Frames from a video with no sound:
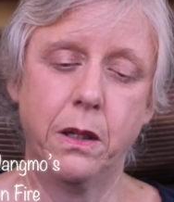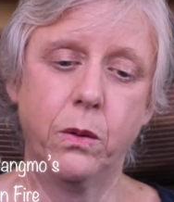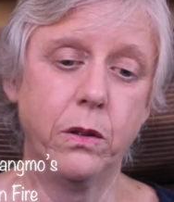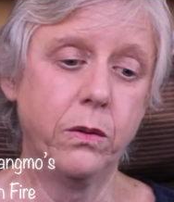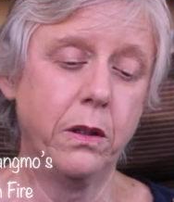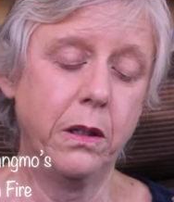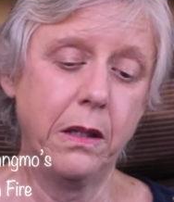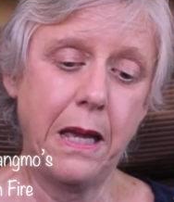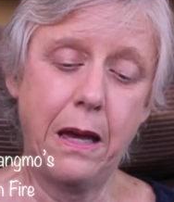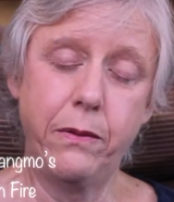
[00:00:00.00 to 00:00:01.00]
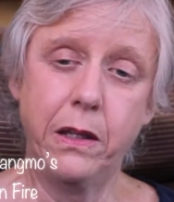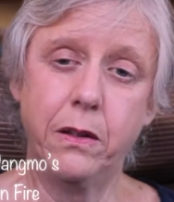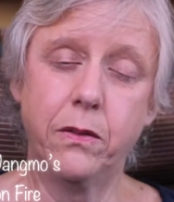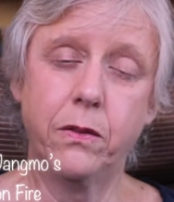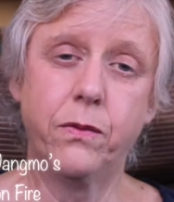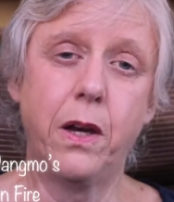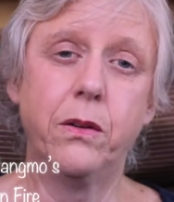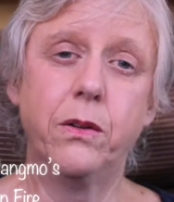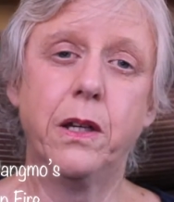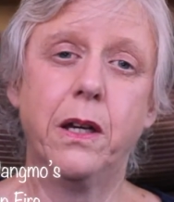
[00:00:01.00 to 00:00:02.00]
Going to having his
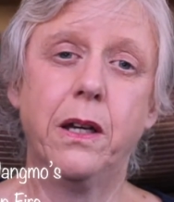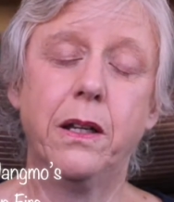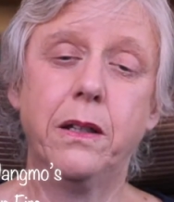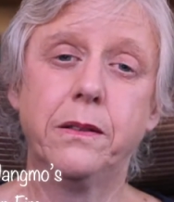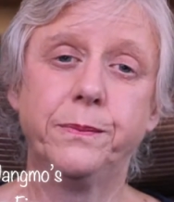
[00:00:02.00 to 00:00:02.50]
father die,